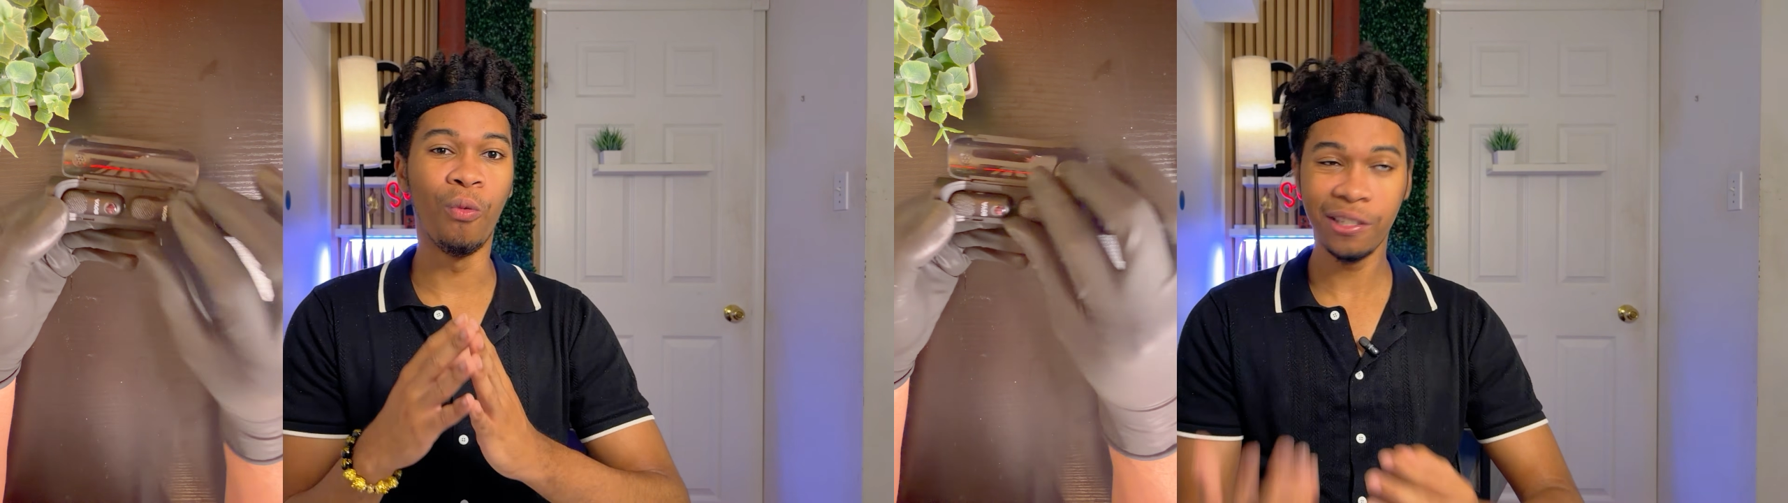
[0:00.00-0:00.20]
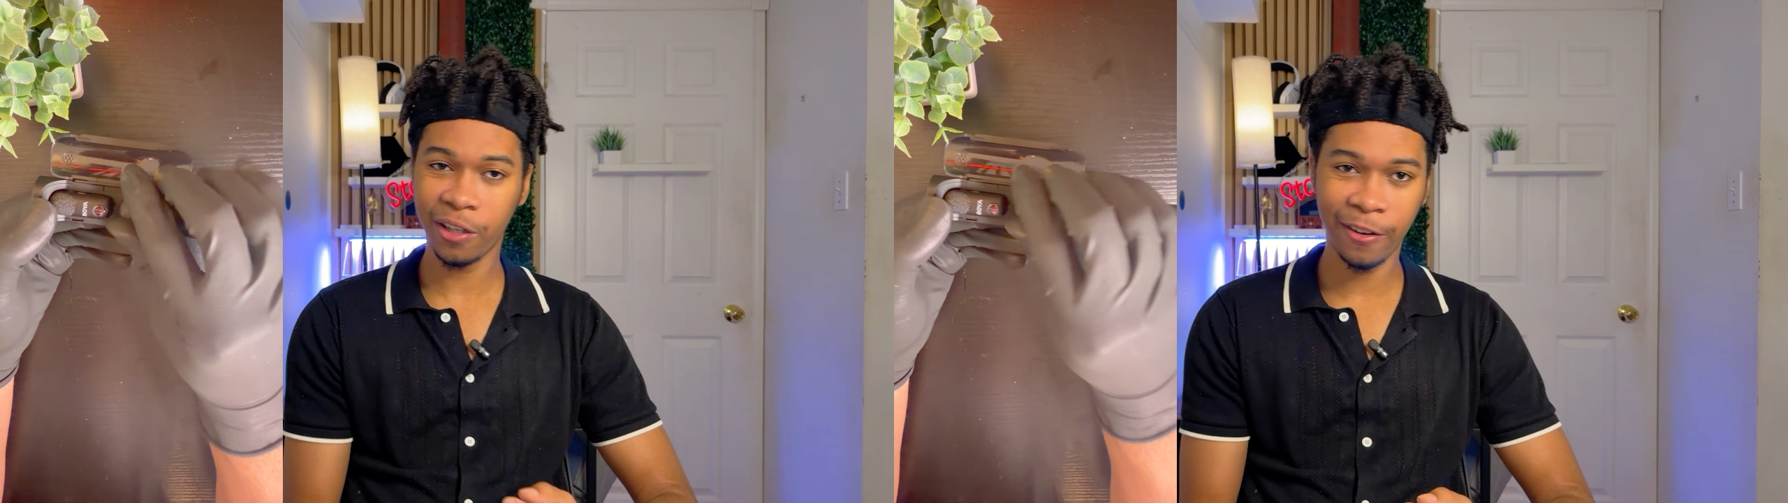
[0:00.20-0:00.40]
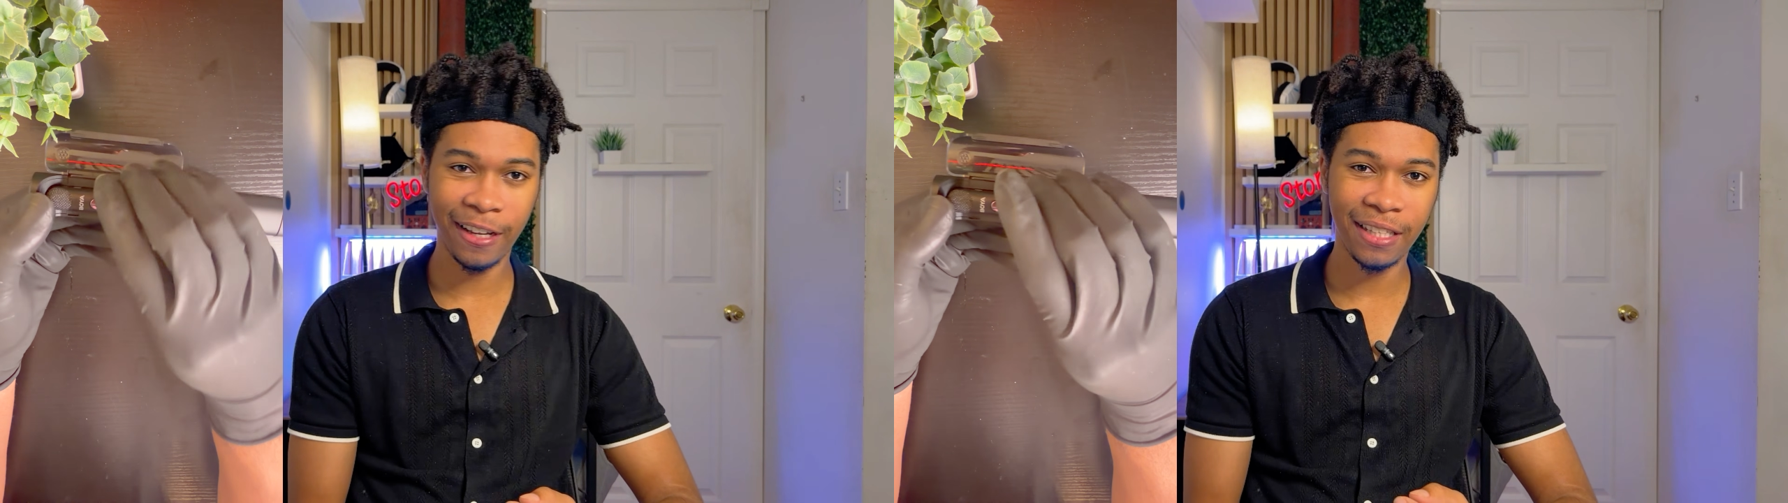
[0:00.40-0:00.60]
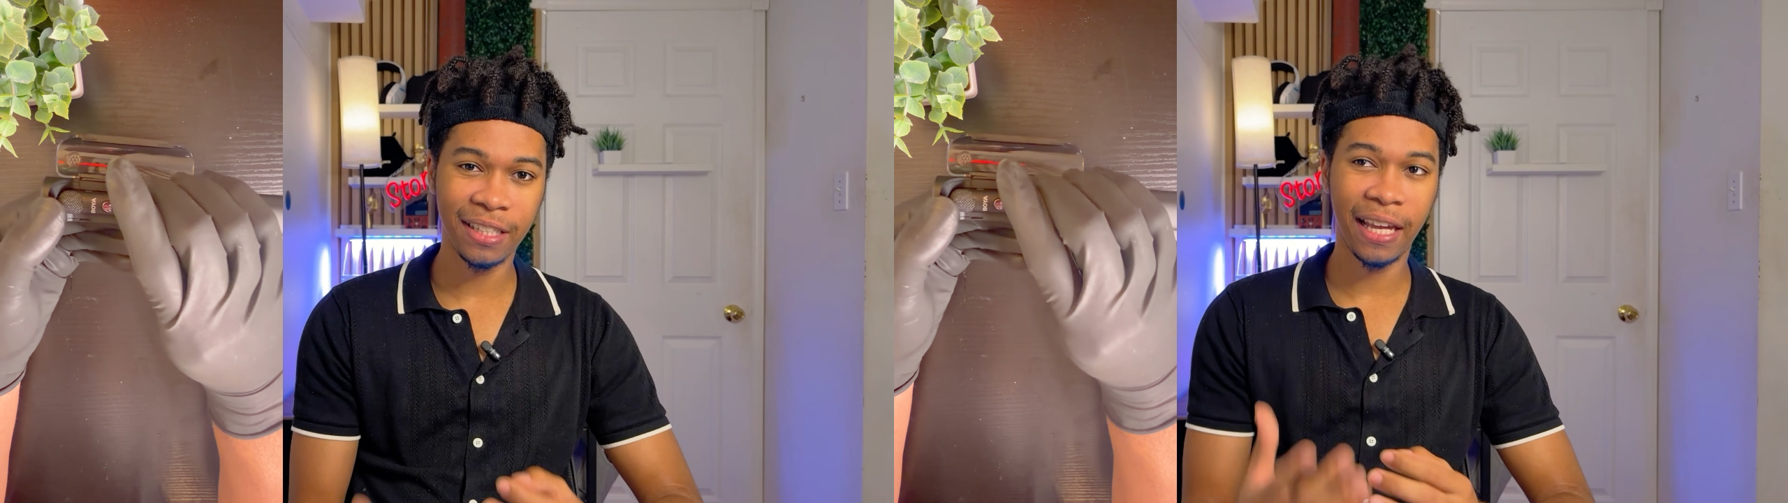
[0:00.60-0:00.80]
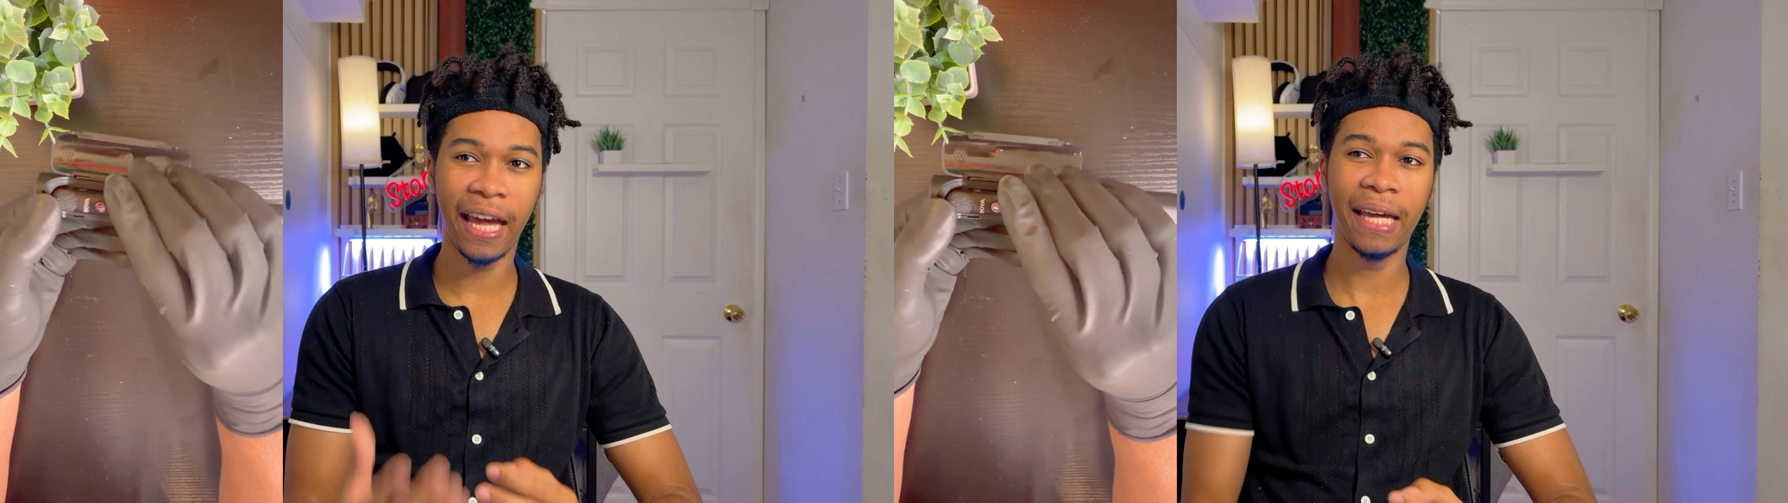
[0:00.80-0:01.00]

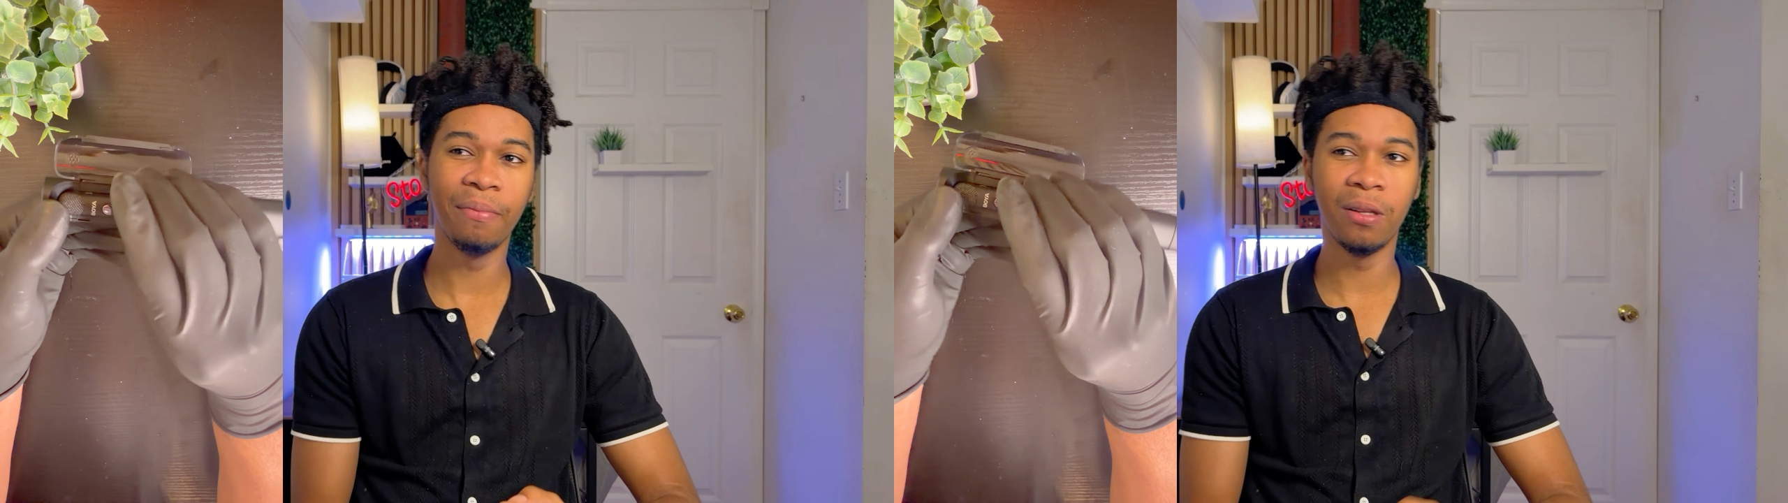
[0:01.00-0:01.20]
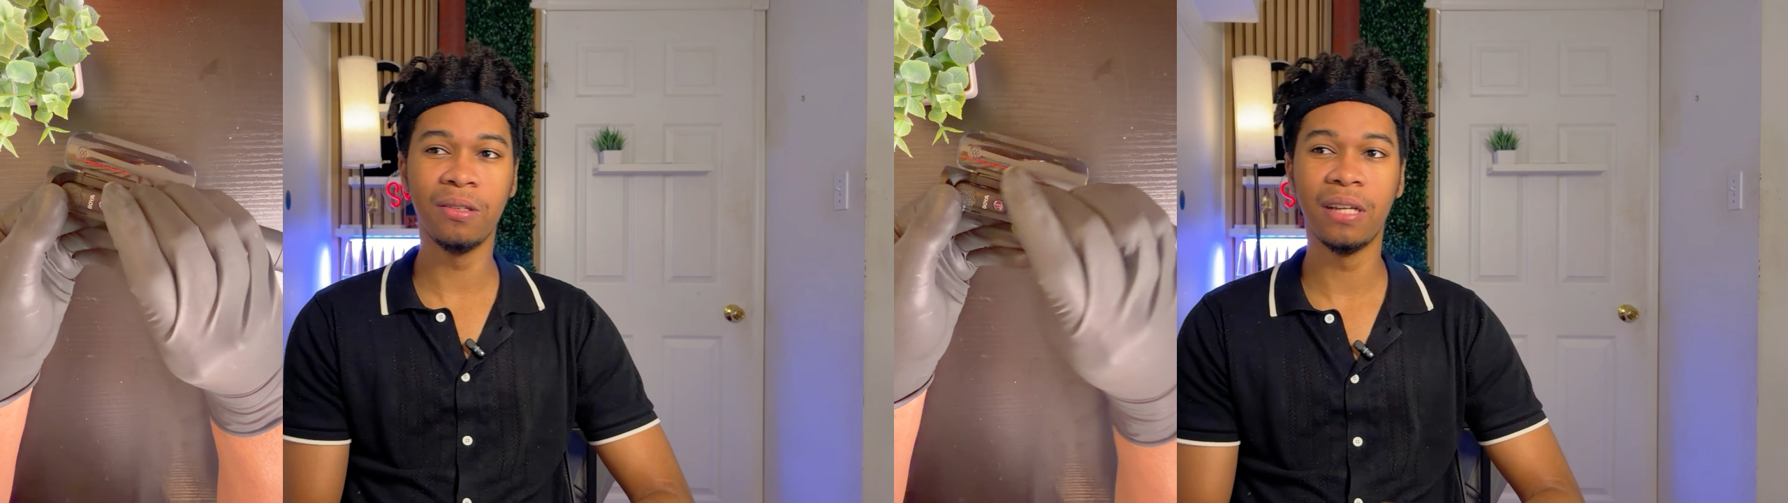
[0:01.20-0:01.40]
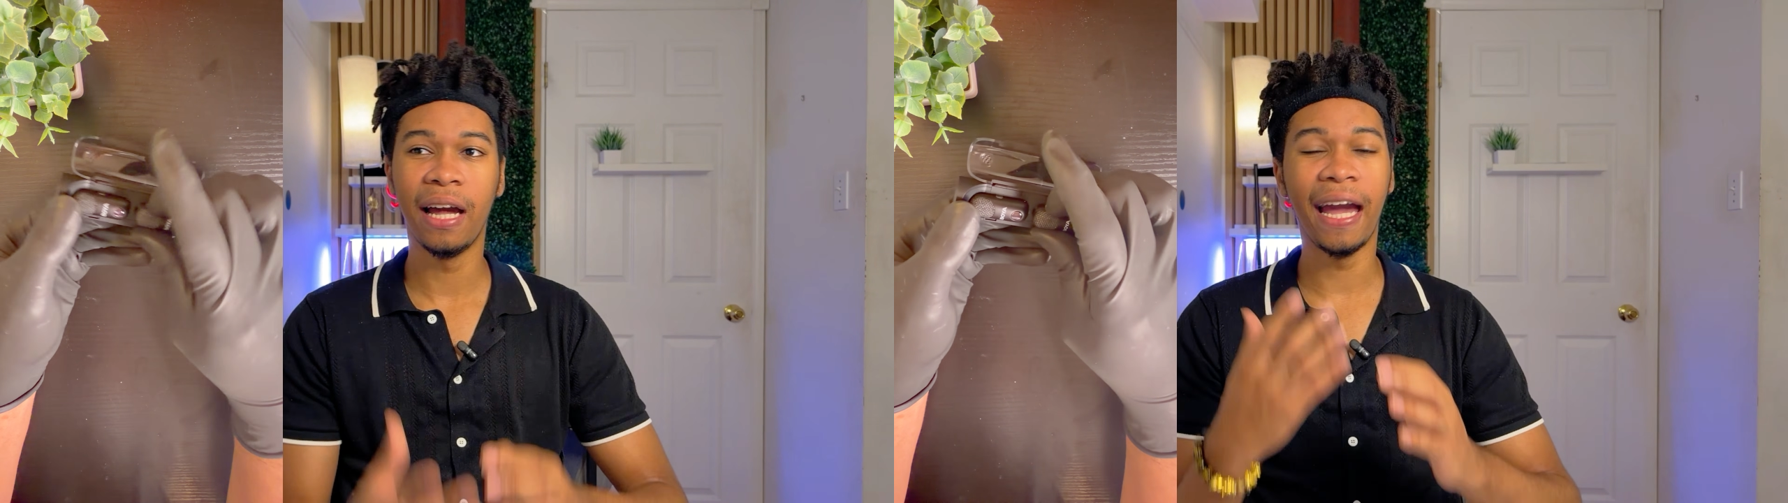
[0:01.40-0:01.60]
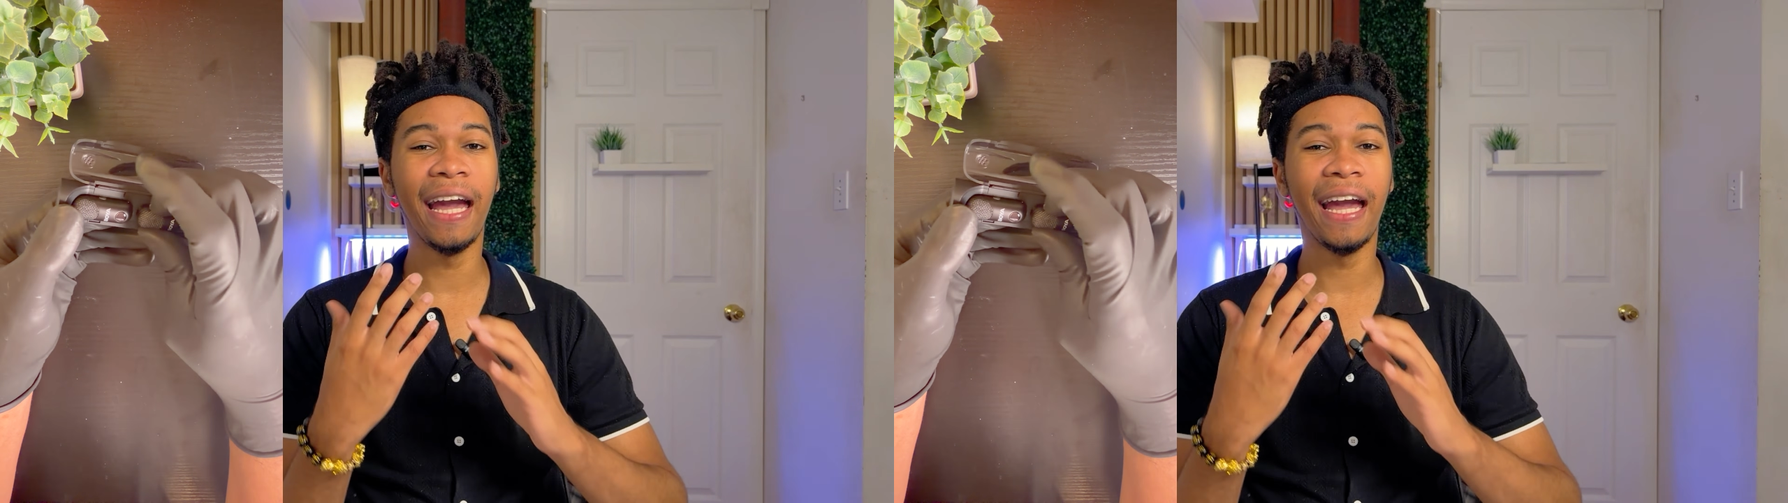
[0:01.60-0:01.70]
windscreens, cable,